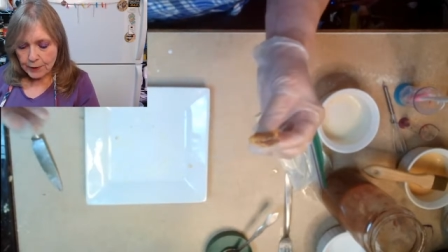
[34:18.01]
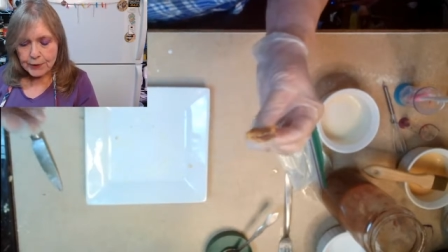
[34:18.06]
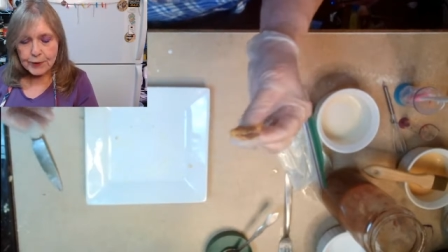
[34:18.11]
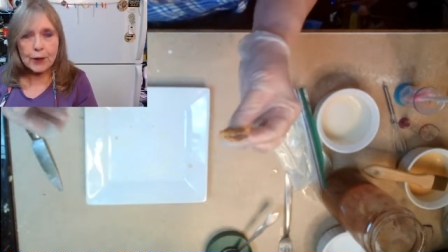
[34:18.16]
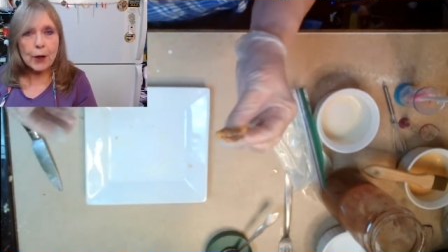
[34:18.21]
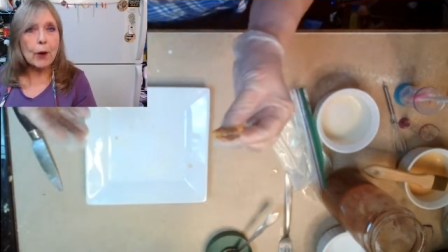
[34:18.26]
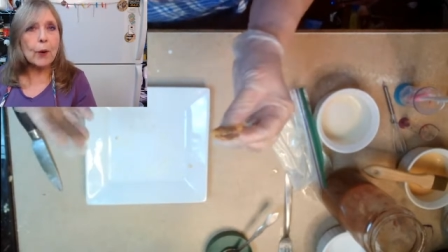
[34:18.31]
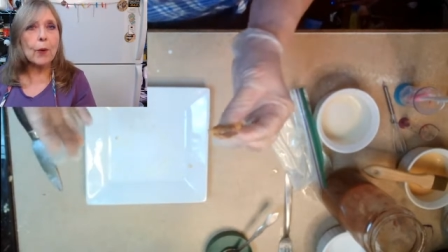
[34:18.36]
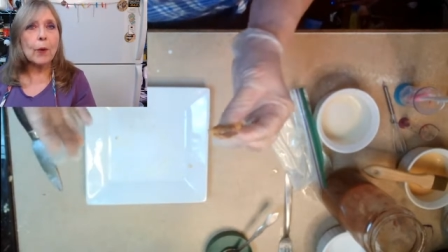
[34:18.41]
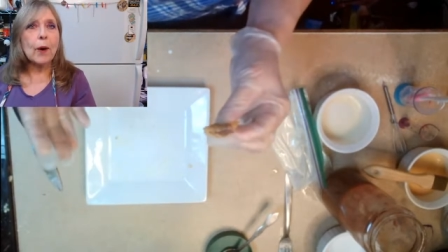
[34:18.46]

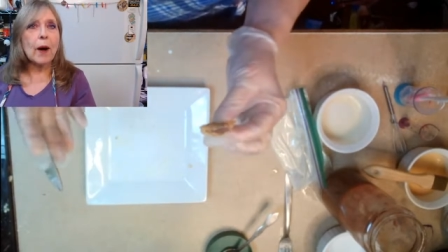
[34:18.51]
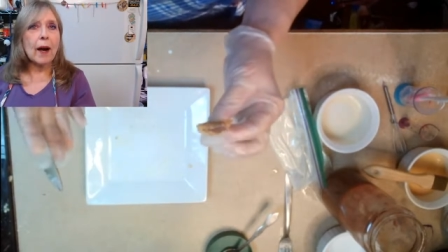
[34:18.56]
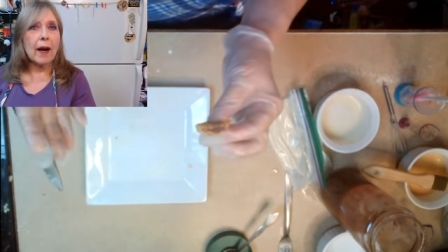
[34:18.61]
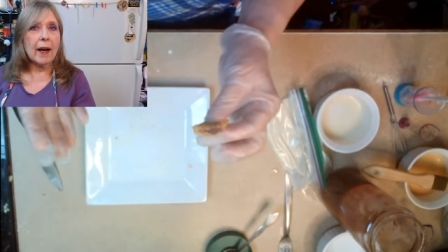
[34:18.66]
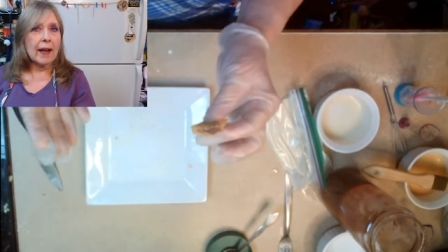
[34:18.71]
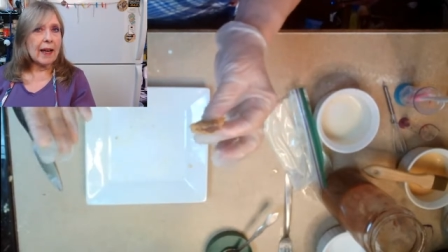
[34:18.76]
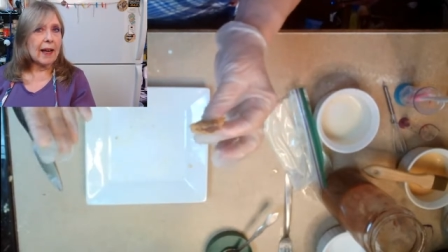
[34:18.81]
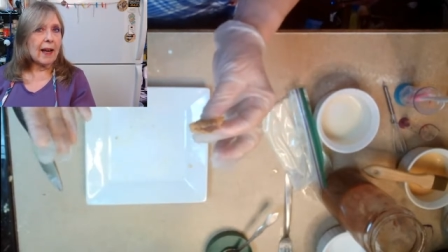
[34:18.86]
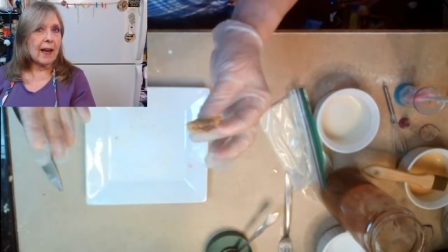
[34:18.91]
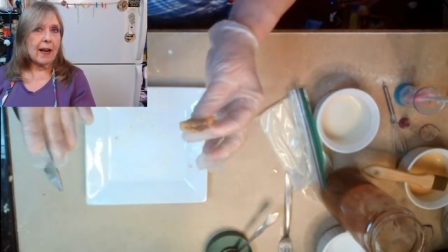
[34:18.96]
So
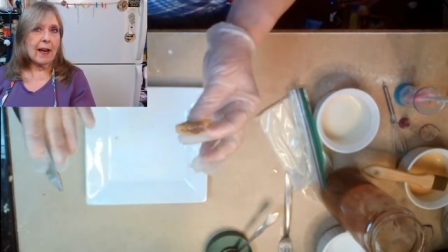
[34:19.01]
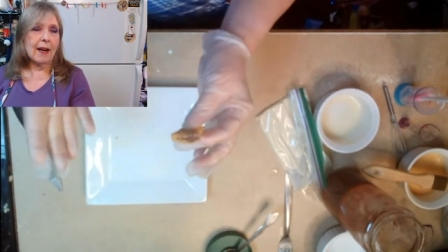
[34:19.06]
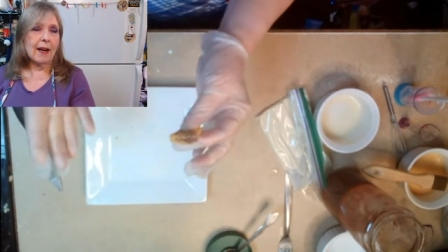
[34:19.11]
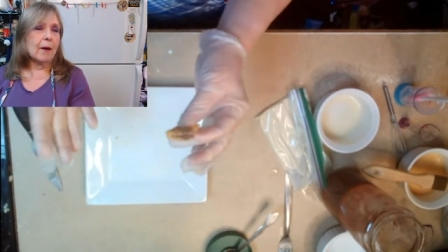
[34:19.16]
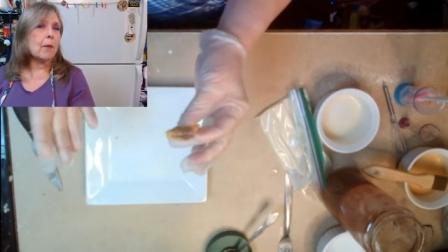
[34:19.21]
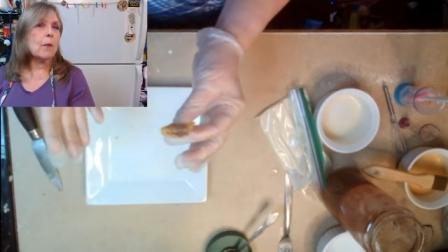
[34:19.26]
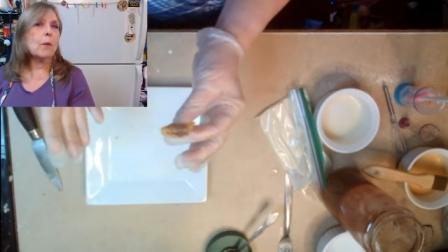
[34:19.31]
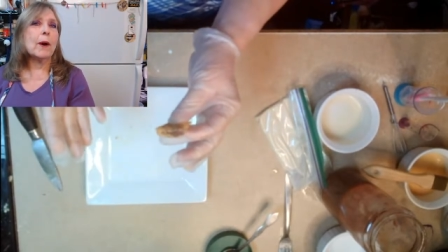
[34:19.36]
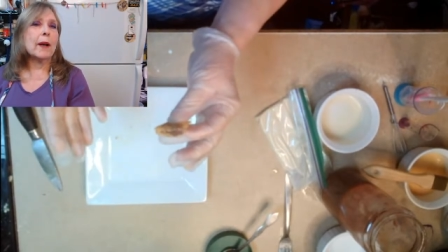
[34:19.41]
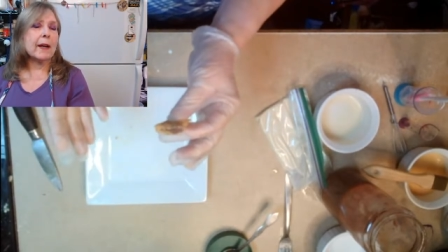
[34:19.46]

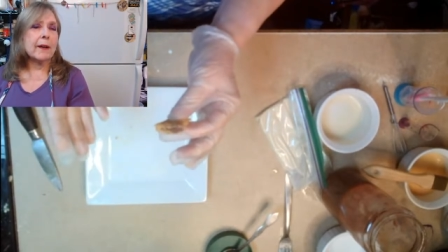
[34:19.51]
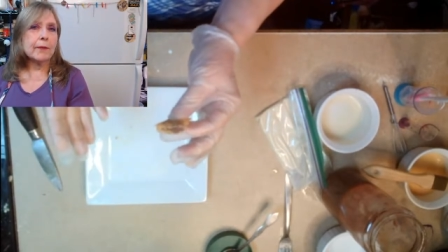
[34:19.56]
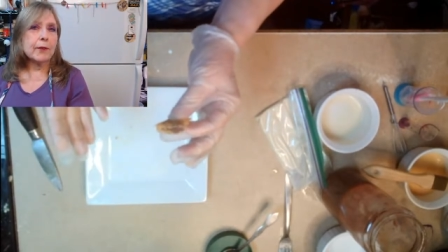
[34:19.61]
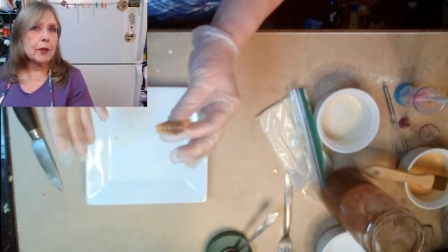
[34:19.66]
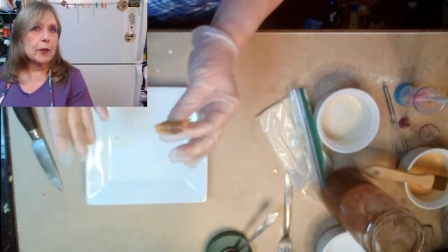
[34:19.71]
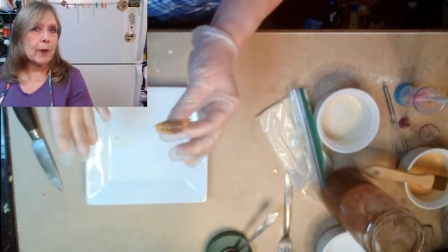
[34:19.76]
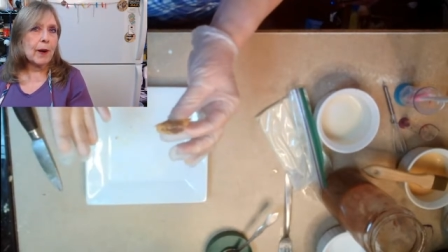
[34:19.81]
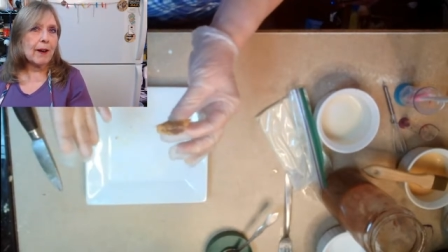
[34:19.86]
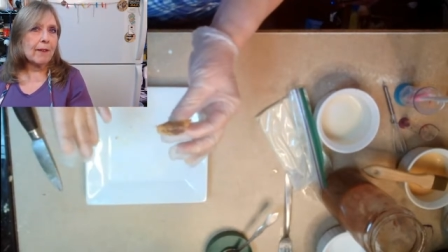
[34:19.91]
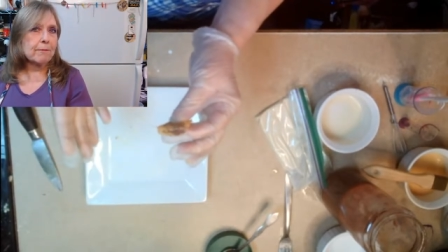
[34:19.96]

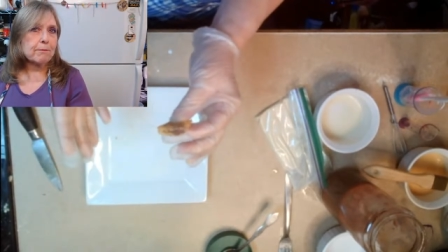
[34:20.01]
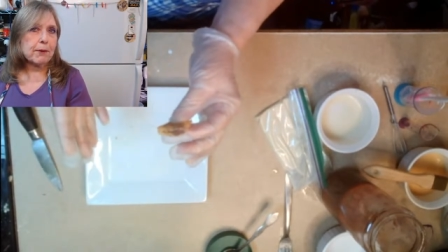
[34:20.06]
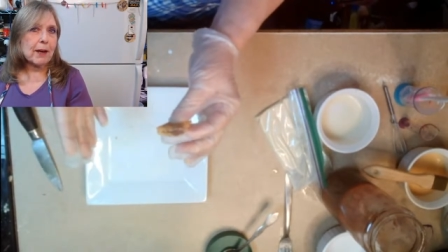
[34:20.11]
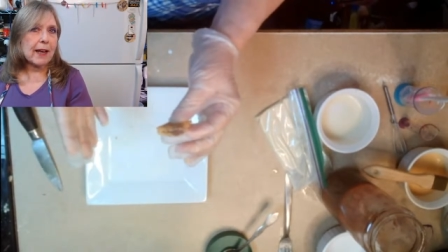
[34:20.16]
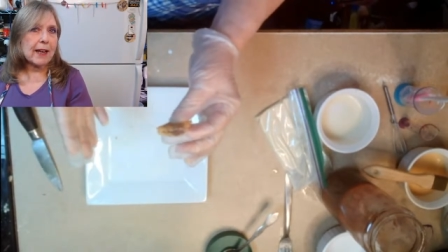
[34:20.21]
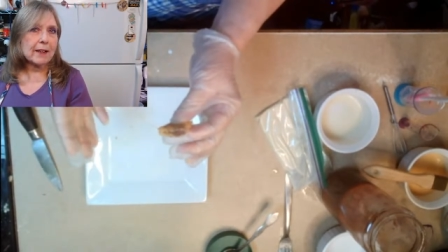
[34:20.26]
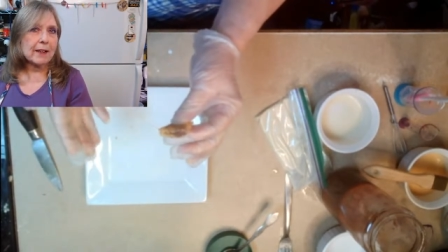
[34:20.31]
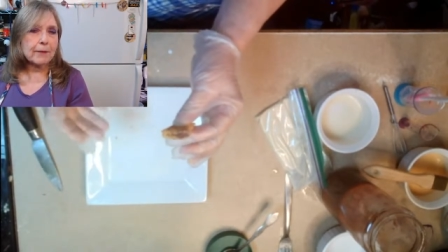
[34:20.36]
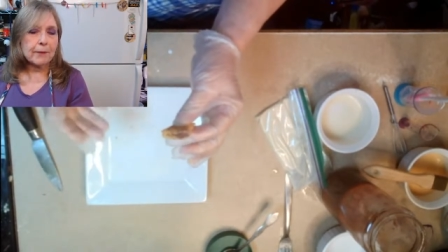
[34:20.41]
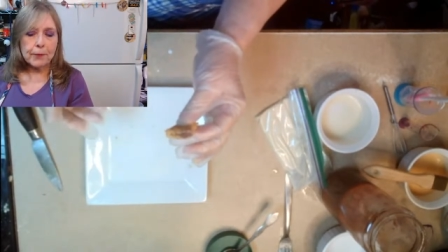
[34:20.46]
whatever you have
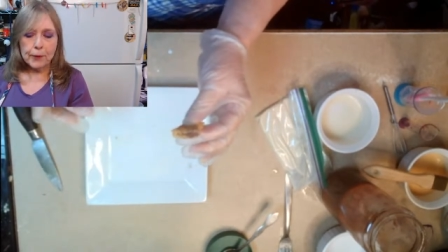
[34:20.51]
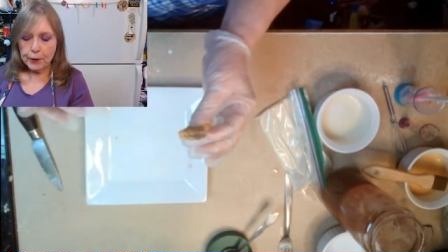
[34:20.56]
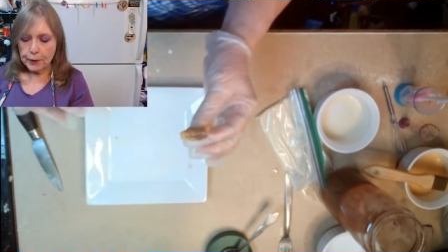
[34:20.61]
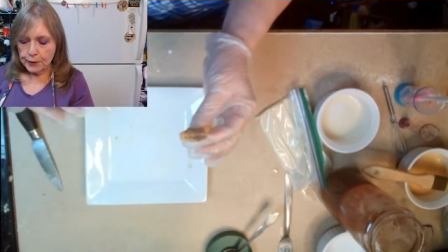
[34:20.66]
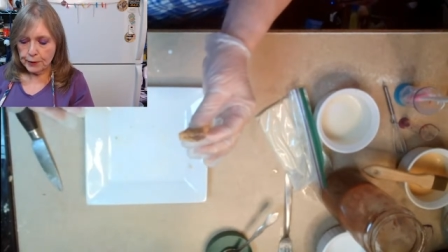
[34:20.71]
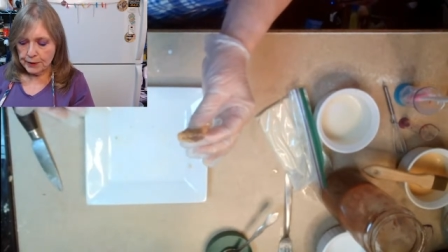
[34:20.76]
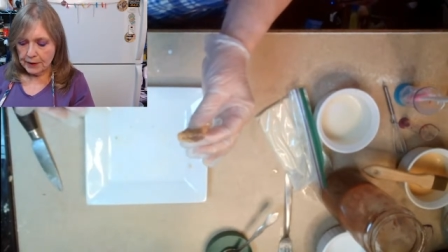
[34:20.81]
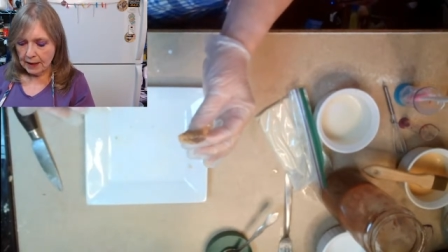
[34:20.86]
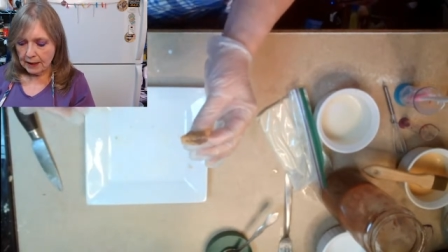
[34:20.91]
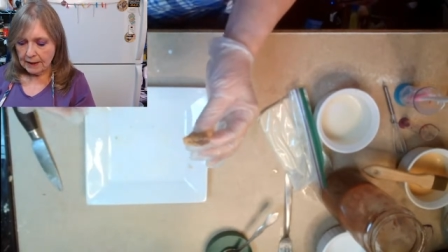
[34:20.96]
planned for
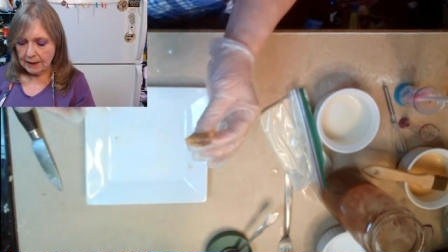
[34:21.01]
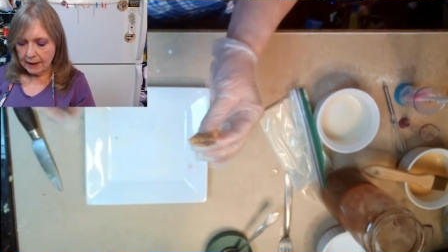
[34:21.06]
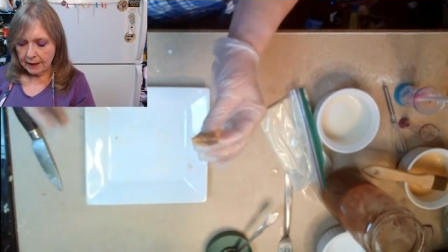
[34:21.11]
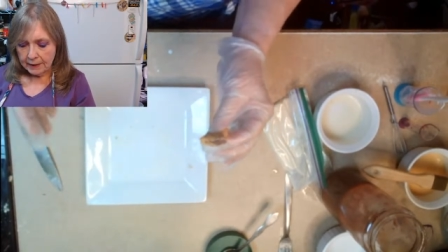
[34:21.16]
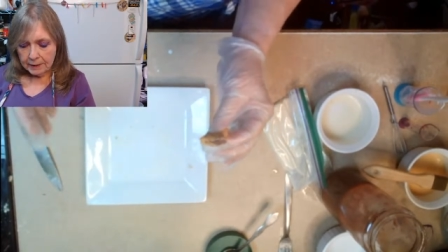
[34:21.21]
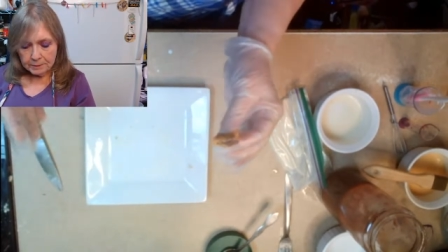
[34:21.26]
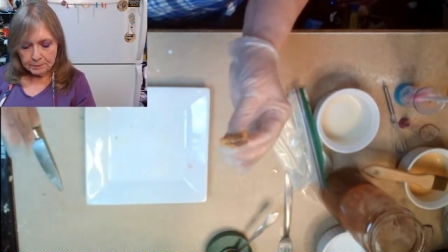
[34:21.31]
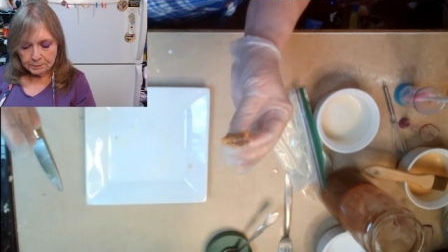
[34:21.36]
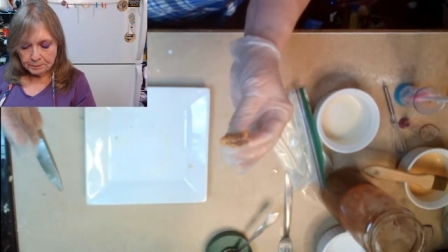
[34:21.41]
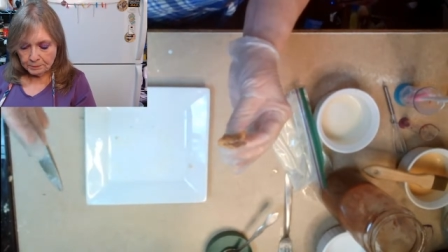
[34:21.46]
your
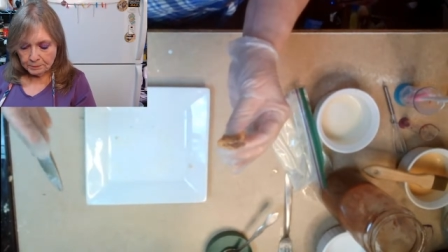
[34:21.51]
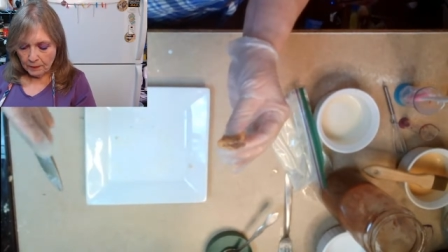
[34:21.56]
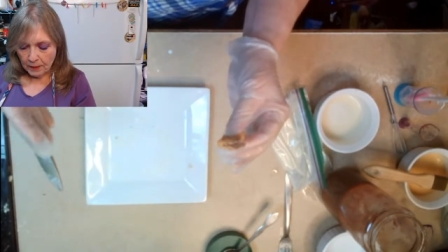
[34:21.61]
Sunday,